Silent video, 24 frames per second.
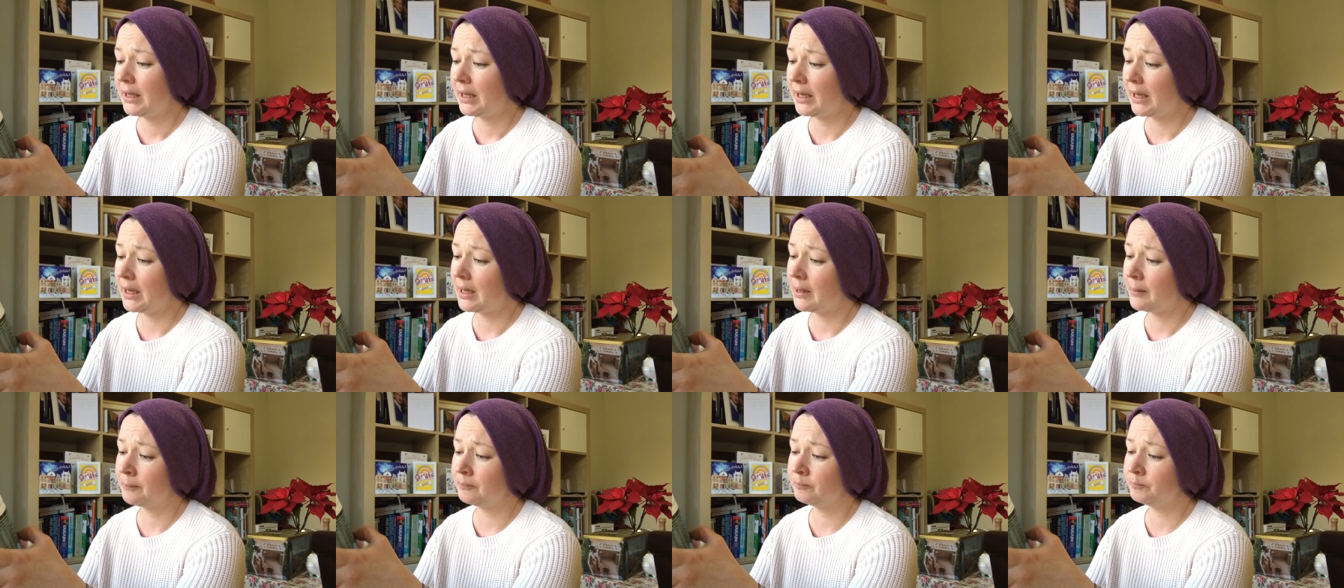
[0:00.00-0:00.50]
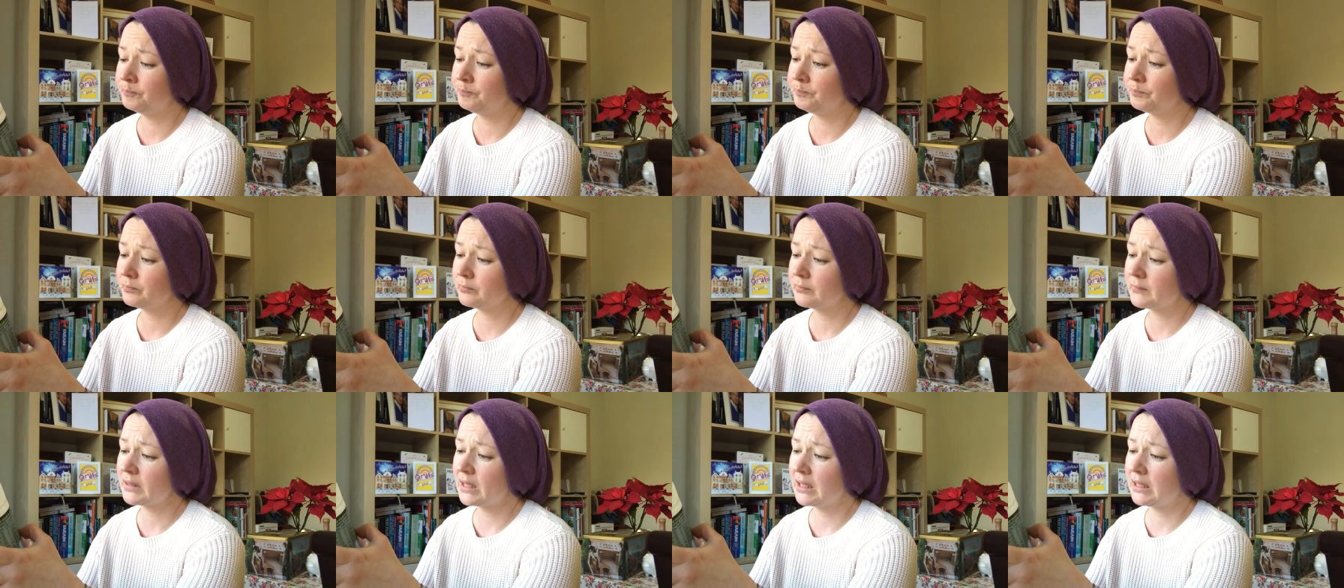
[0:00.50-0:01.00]
Um,
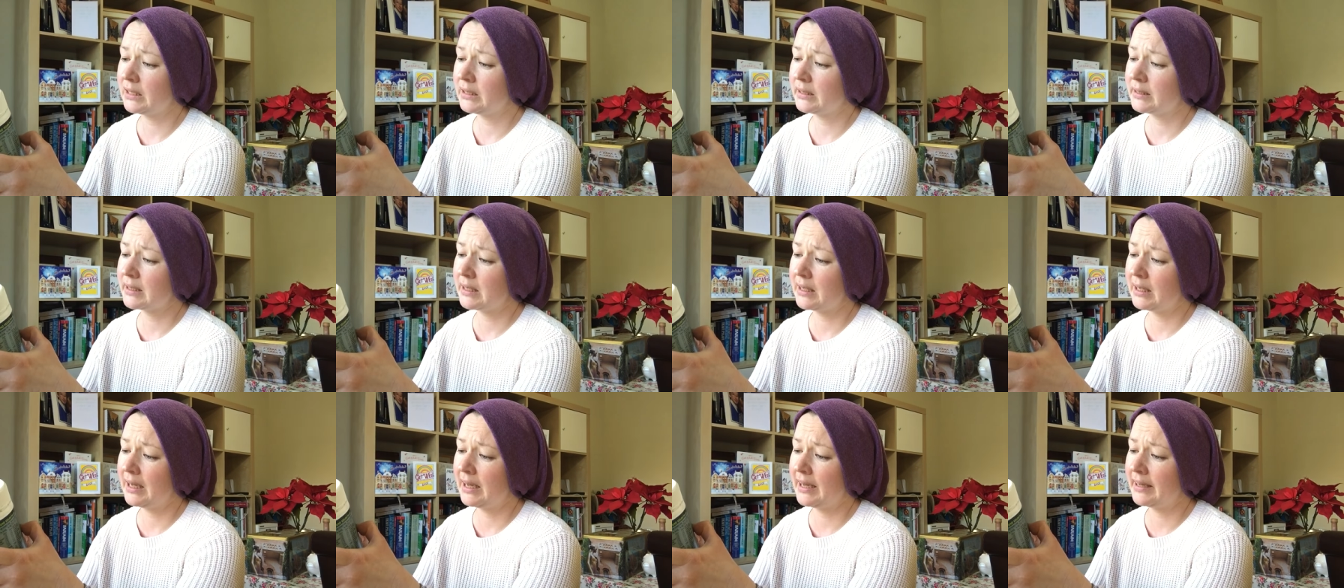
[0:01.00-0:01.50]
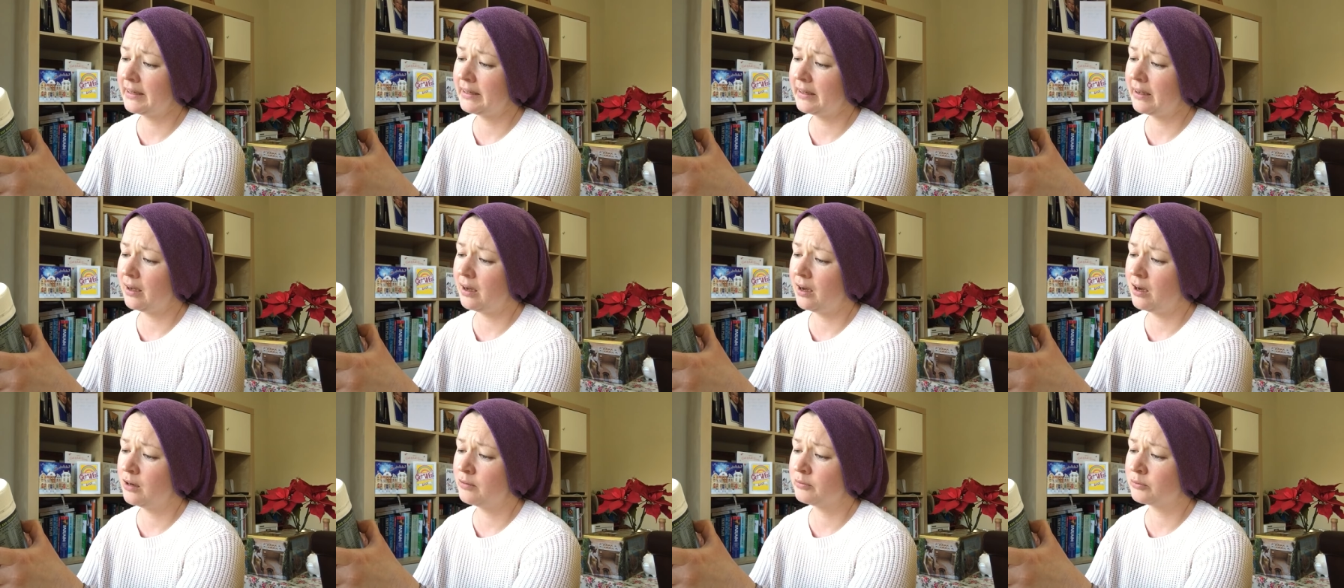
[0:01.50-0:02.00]
and
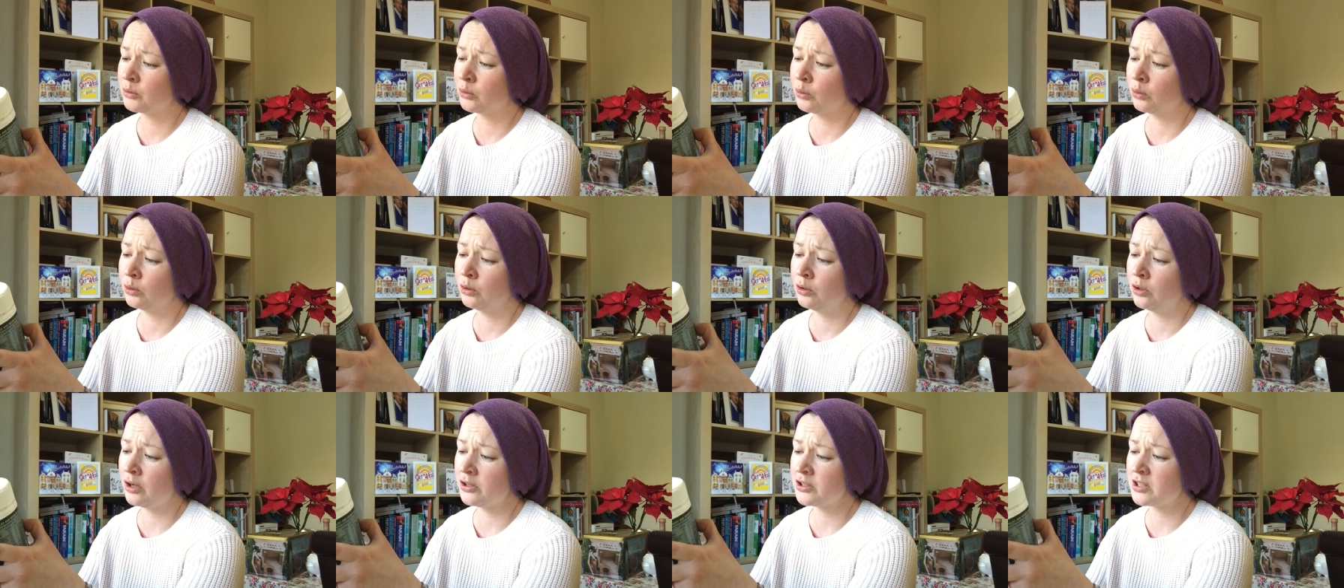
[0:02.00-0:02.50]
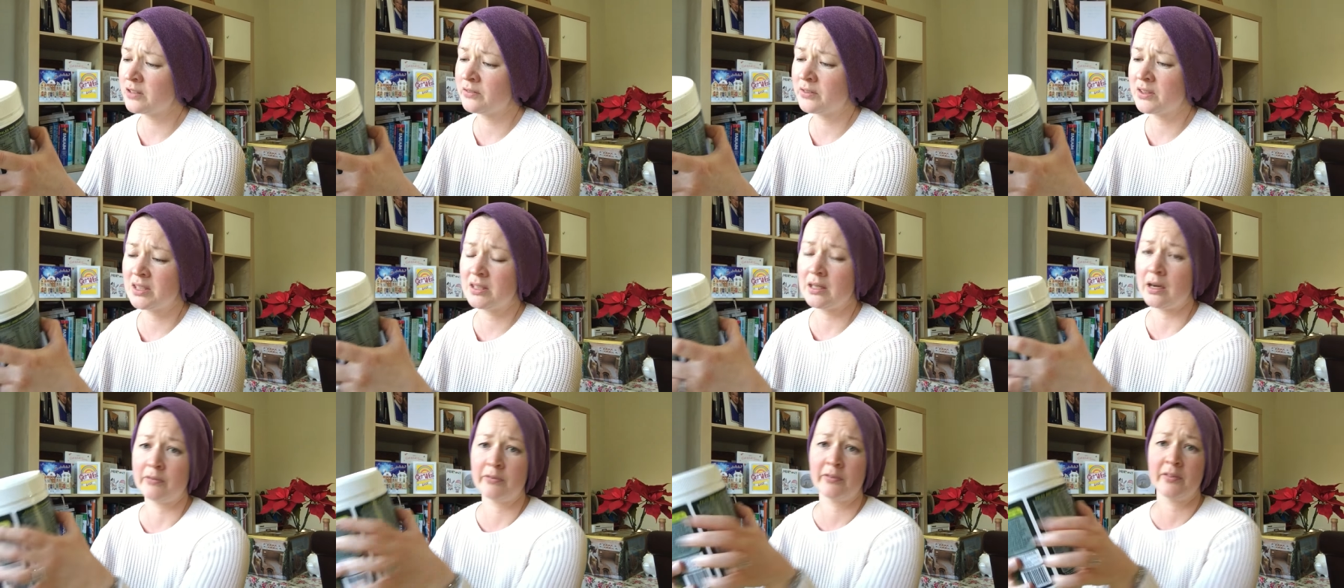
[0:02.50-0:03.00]
overall, lots of
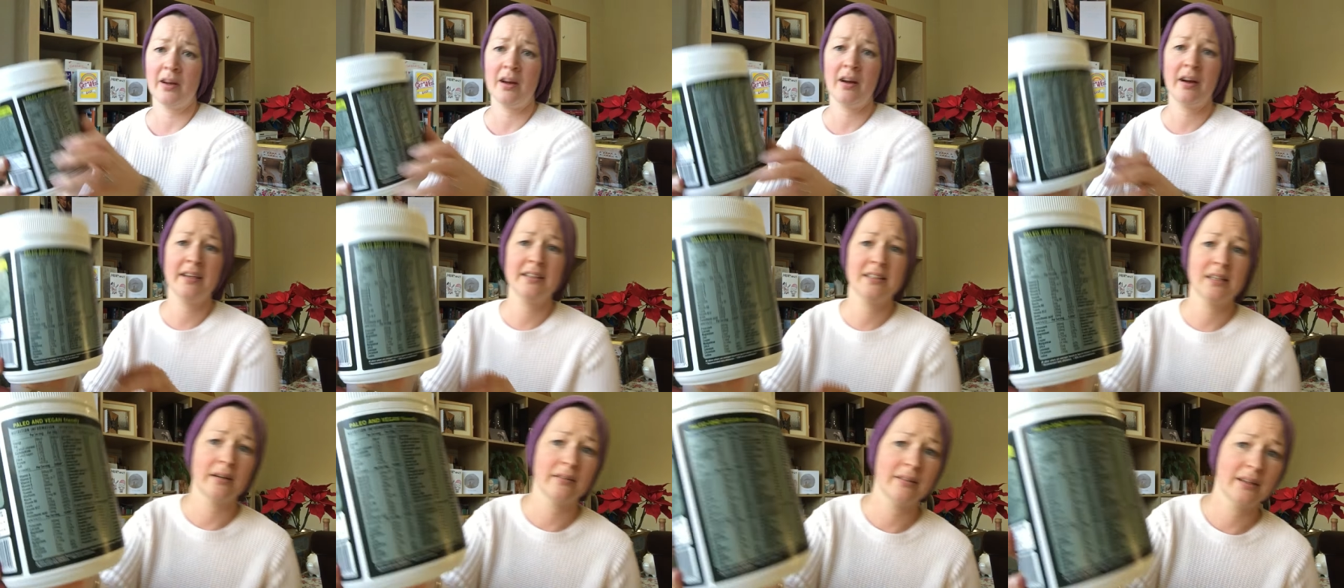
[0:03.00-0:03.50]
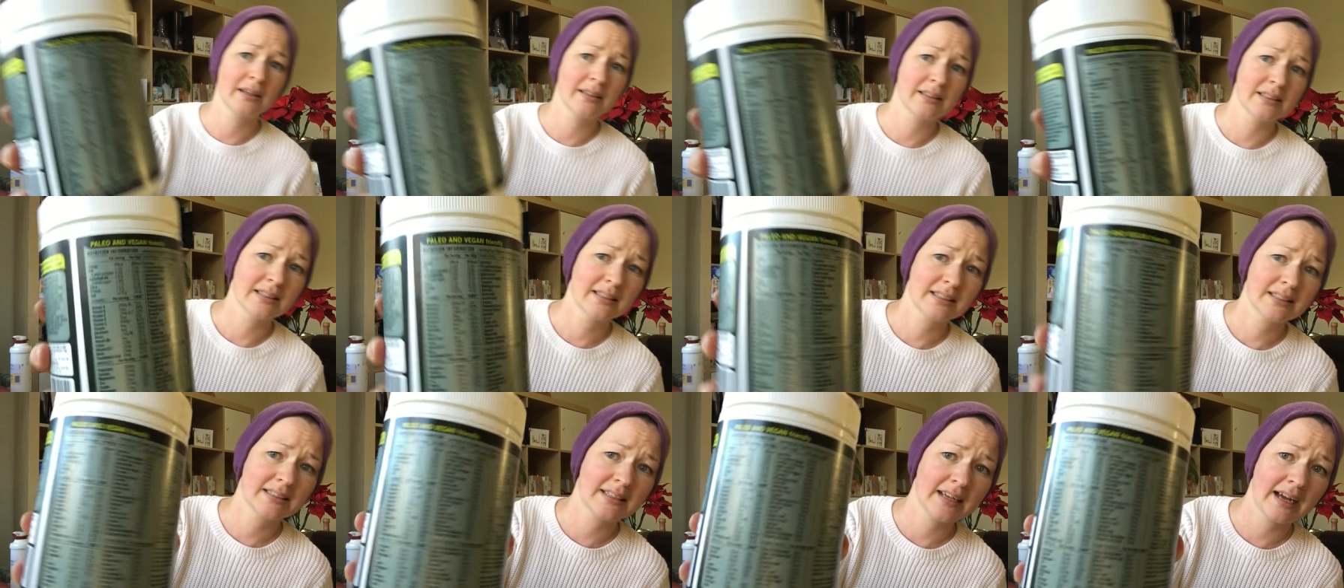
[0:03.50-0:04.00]
stuff that I don't
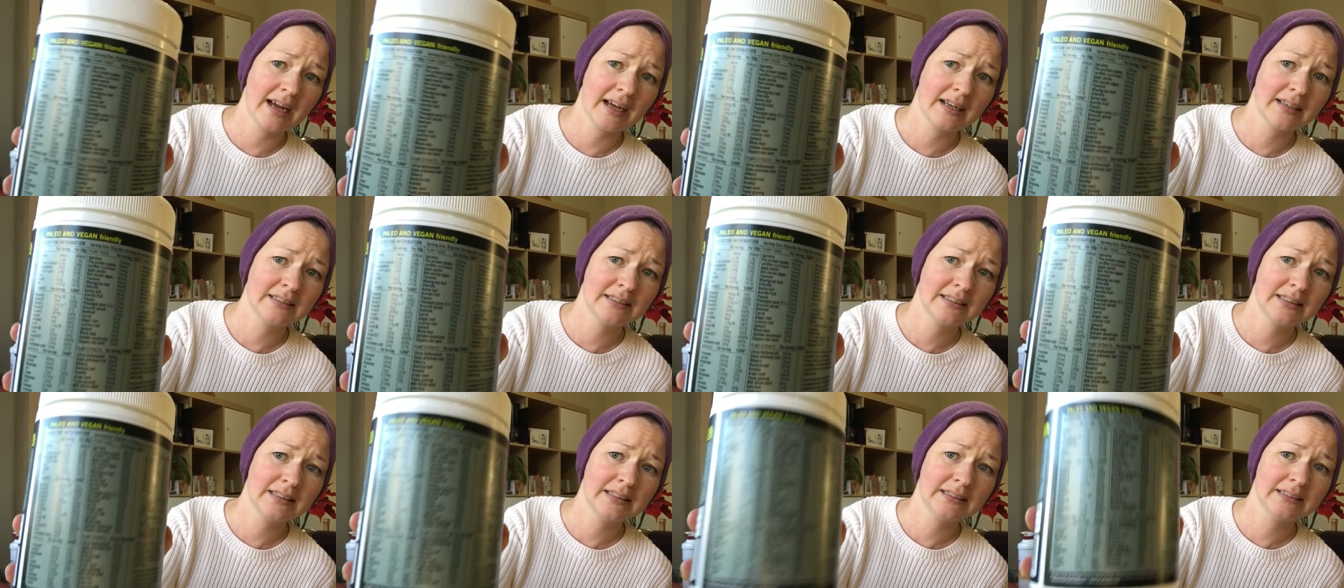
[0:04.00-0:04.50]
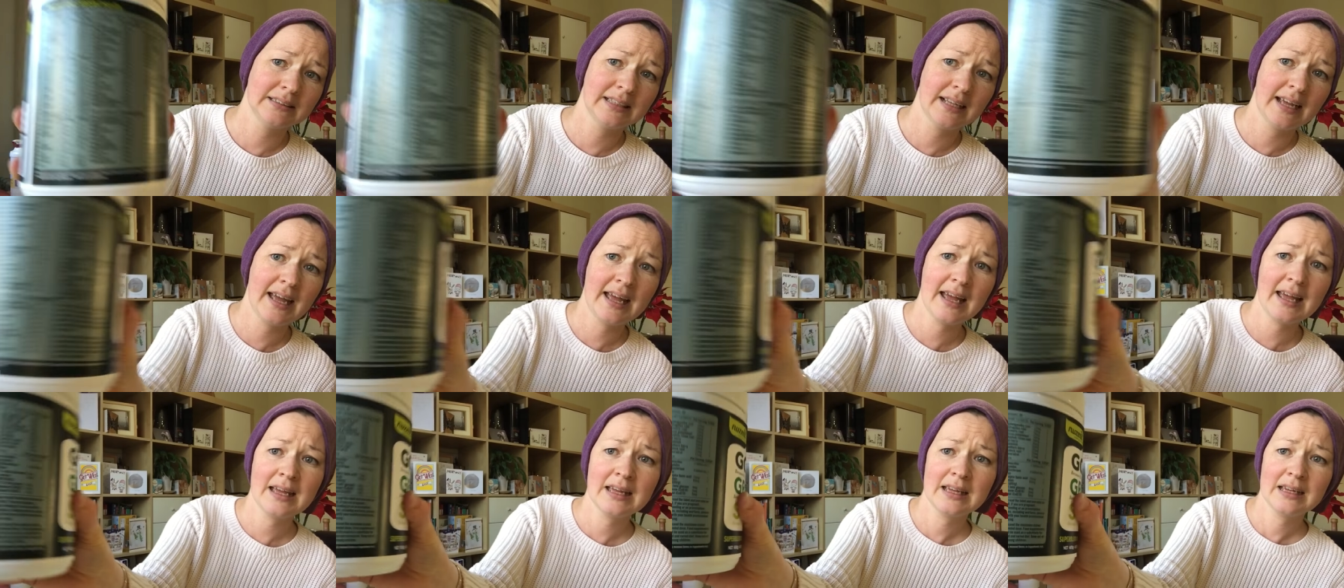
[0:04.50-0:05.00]
understand in
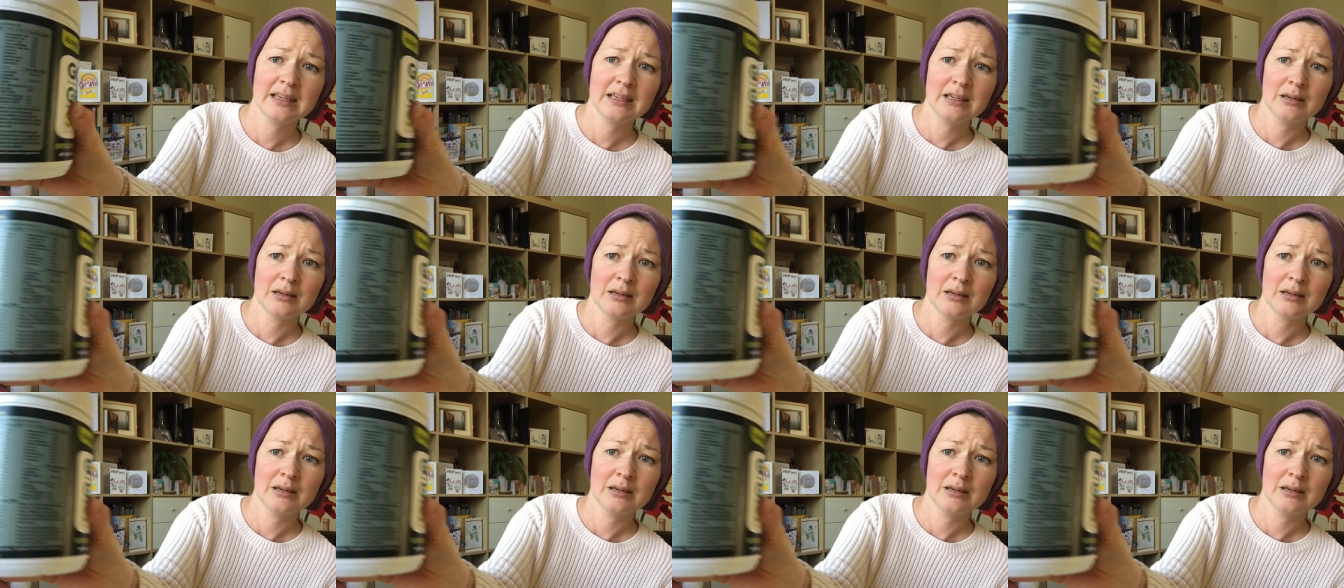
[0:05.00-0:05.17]
there,